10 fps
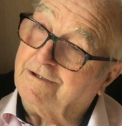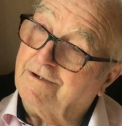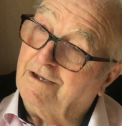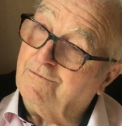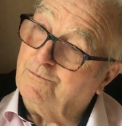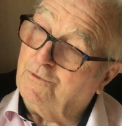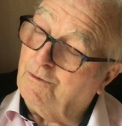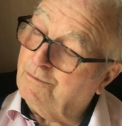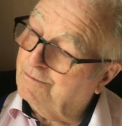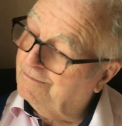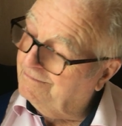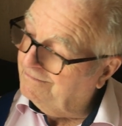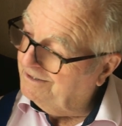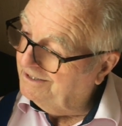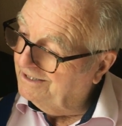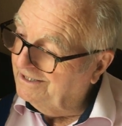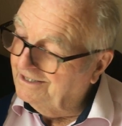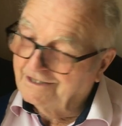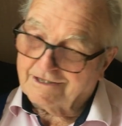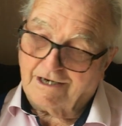without problem.
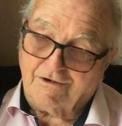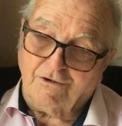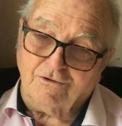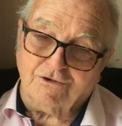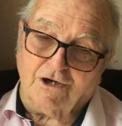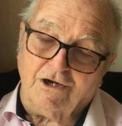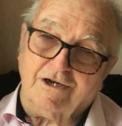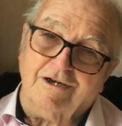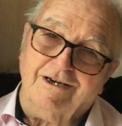So of course I